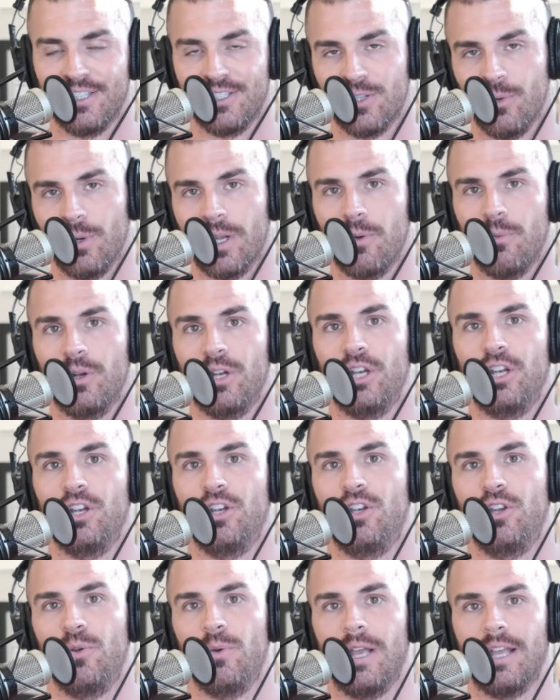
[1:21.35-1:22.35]
So what I wanted to
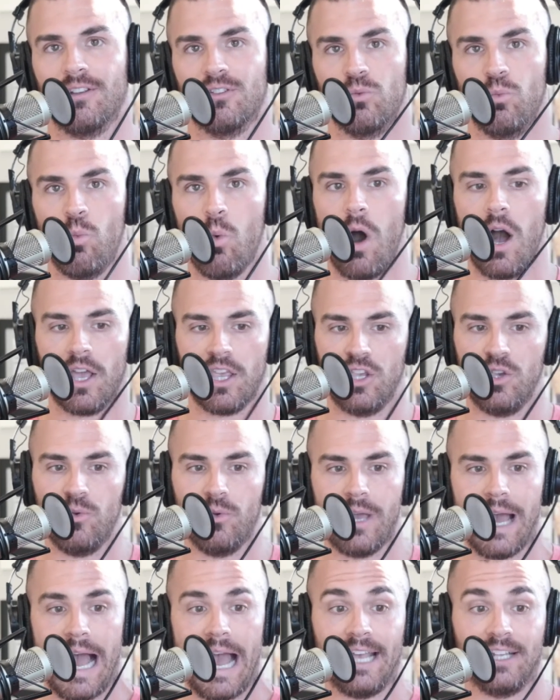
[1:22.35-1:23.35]
do is walk you
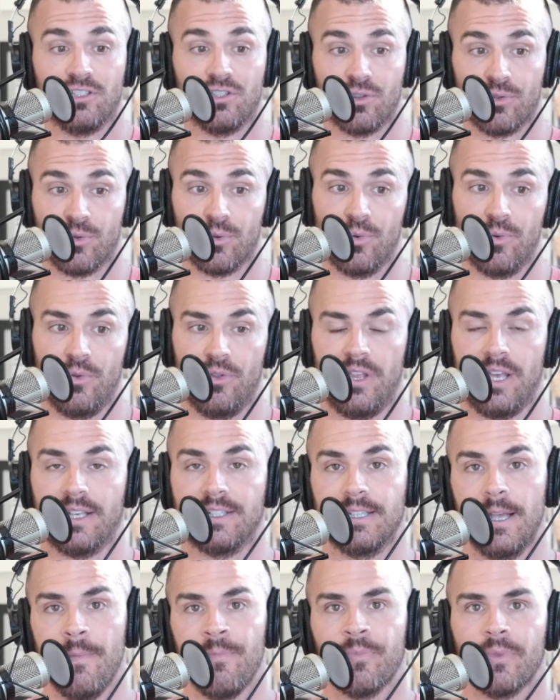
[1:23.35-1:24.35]
guys through
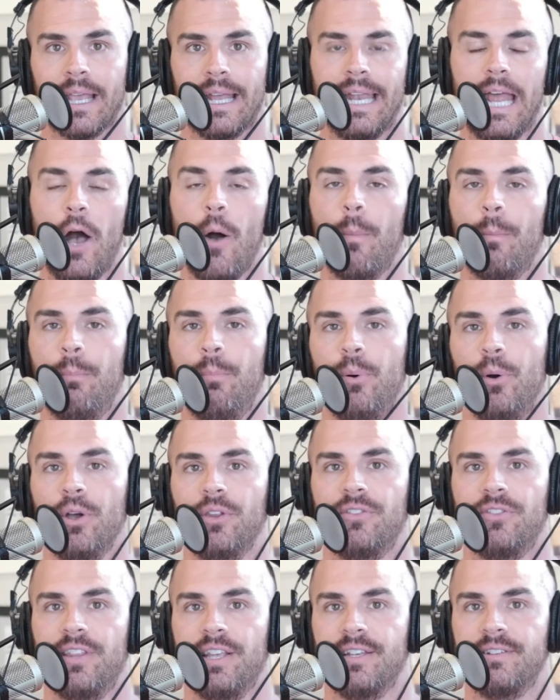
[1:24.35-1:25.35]
this and help
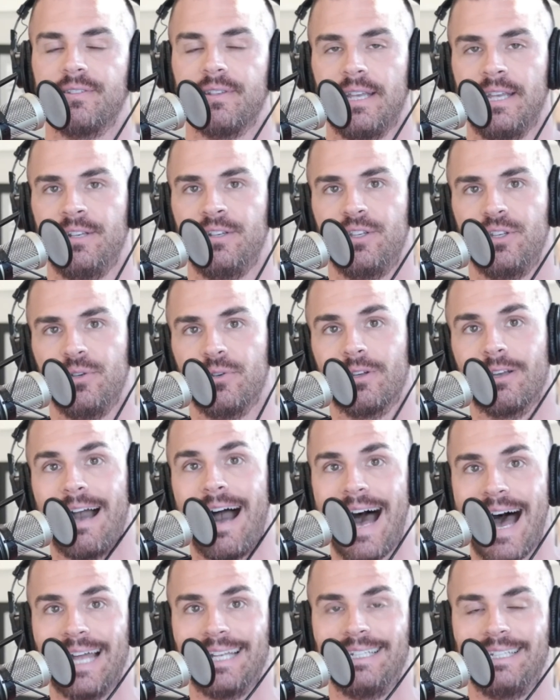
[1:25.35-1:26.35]
put this into
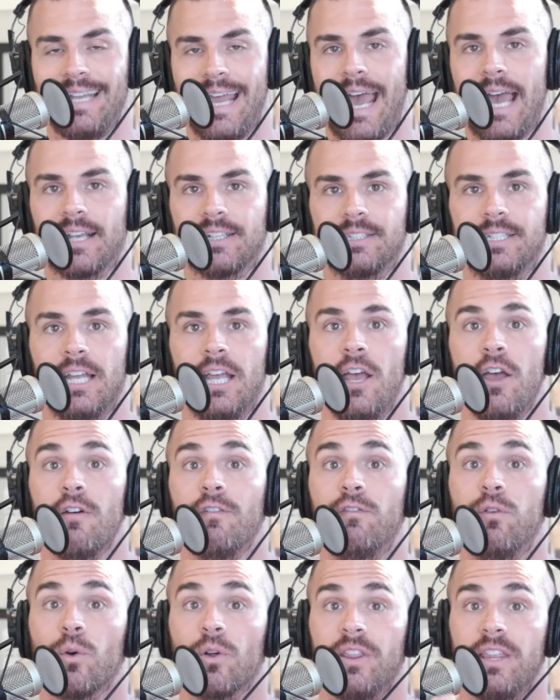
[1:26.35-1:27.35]
context
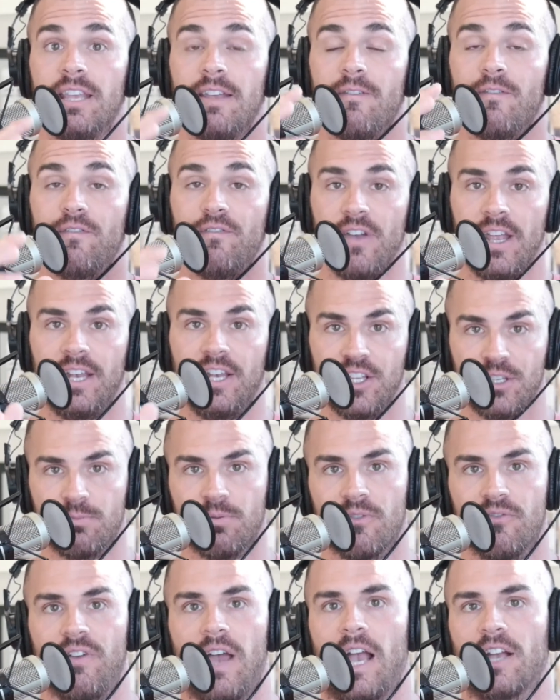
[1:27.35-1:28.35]
for the fitness
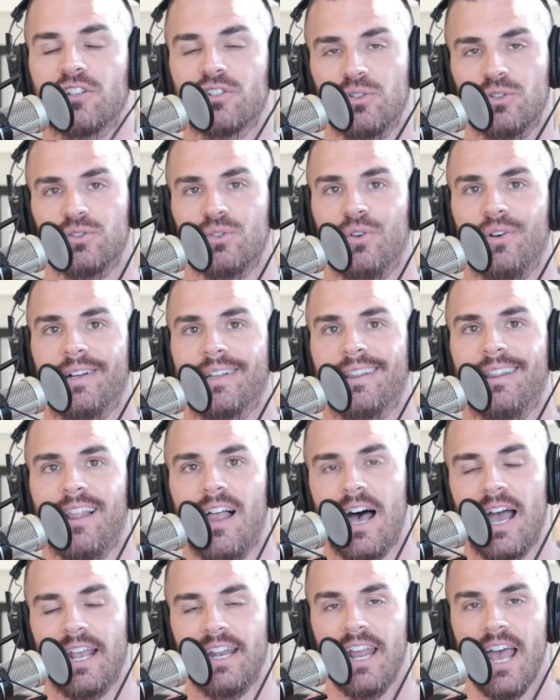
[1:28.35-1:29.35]
professionals
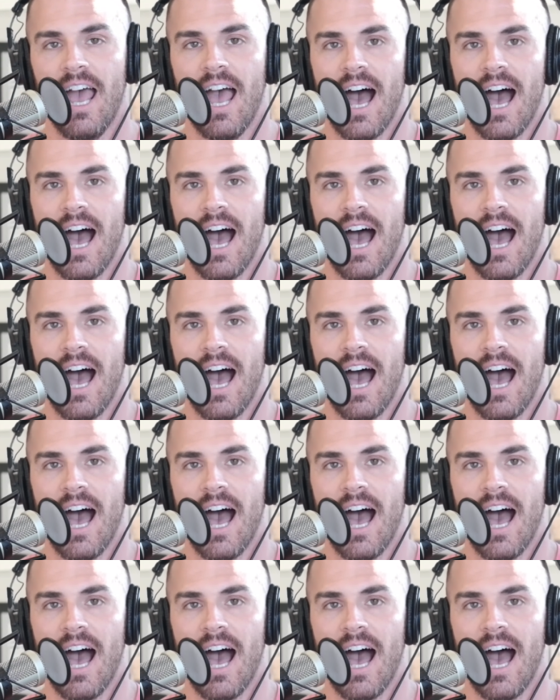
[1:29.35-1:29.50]
online.